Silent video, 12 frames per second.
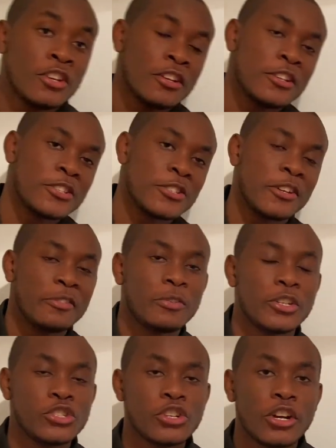So if you
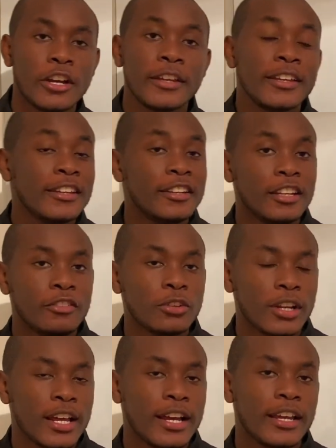enjoy, leave your
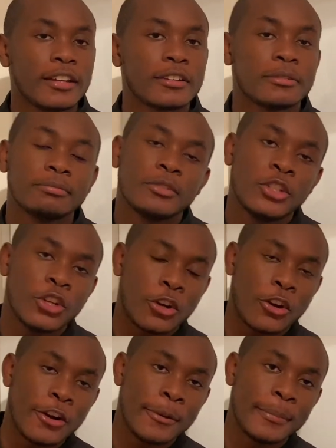like, your
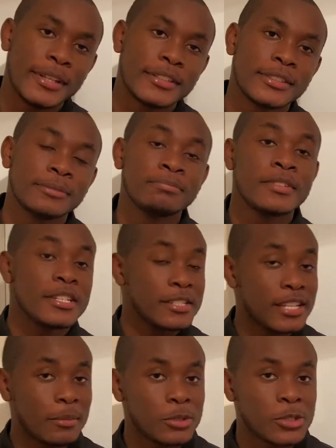comment,
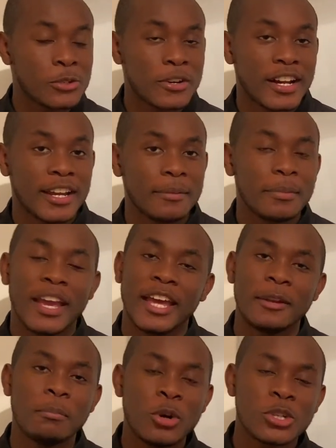subscribe, and
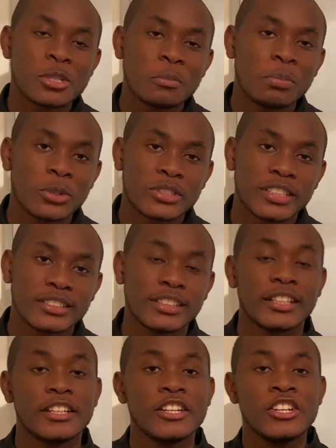most
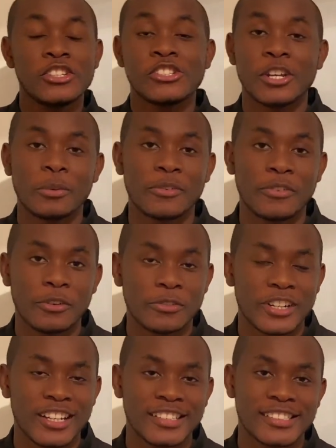importantly, share with your
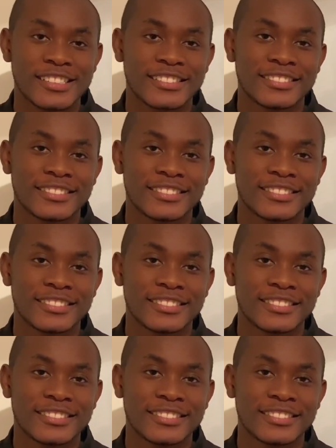friends.